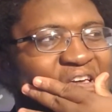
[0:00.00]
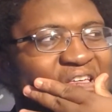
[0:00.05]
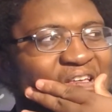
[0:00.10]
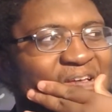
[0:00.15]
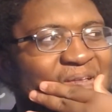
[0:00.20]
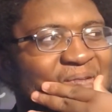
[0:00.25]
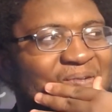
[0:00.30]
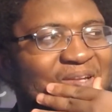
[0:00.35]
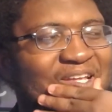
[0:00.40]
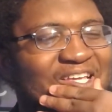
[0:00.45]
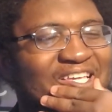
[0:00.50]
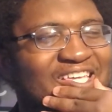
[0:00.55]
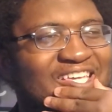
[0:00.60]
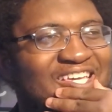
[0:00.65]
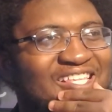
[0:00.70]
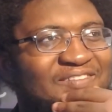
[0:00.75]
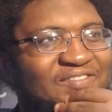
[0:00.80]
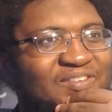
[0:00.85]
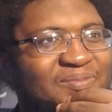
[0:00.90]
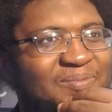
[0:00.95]
that's when they
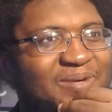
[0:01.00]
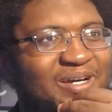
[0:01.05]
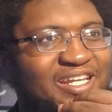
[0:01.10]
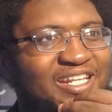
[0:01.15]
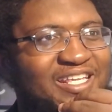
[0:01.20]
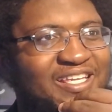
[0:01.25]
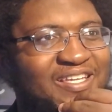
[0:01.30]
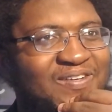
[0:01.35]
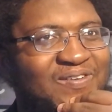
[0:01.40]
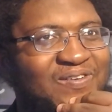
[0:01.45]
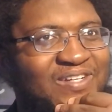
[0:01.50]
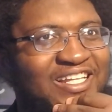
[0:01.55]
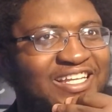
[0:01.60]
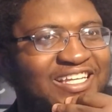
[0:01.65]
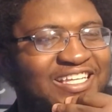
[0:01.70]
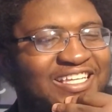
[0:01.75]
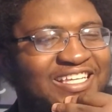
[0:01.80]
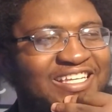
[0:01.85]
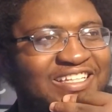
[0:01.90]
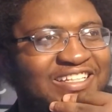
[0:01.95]
kill everybody, or,
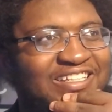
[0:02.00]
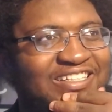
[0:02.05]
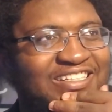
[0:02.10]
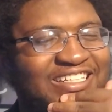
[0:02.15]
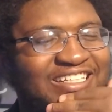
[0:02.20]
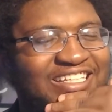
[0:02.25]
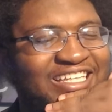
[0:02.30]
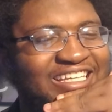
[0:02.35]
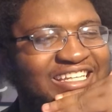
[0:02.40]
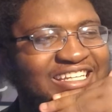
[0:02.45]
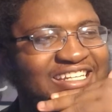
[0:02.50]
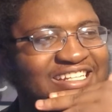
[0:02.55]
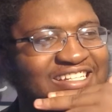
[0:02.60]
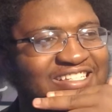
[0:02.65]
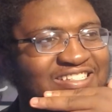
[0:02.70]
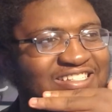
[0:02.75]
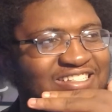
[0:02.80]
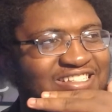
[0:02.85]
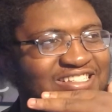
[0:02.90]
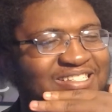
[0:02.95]
like, kill the
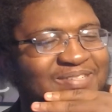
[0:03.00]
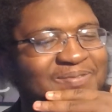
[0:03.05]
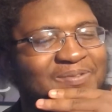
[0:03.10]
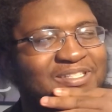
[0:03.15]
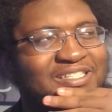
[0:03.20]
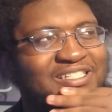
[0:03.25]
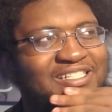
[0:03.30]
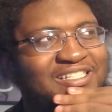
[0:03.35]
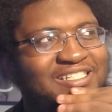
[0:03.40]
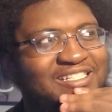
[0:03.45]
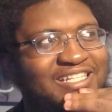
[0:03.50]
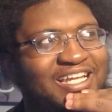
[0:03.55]
kids or something.